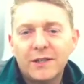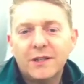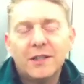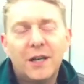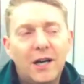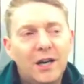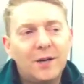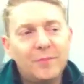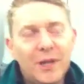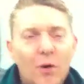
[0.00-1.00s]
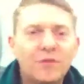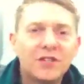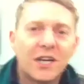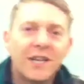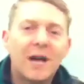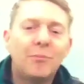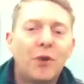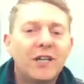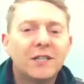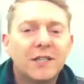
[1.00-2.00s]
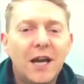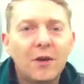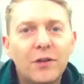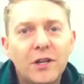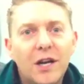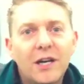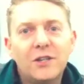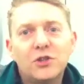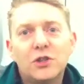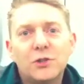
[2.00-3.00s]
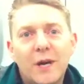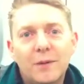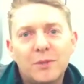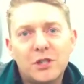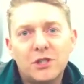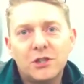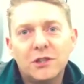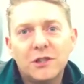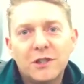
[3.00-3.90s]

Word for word: Right. Um, now obviously that breaks down in a zugzwang position,